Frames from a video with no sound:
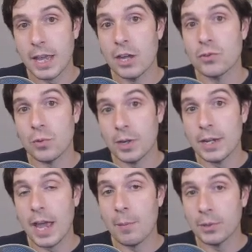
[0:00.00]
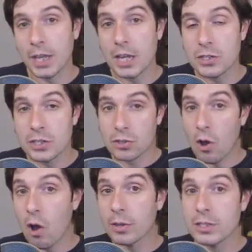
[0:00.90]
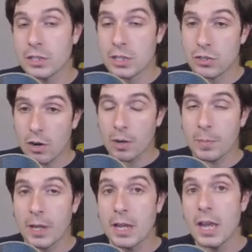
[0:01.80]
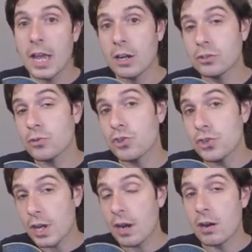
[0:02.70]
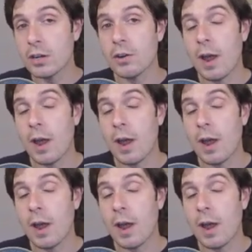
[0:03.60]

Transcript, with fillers: Android applications all in C Sharp and also share your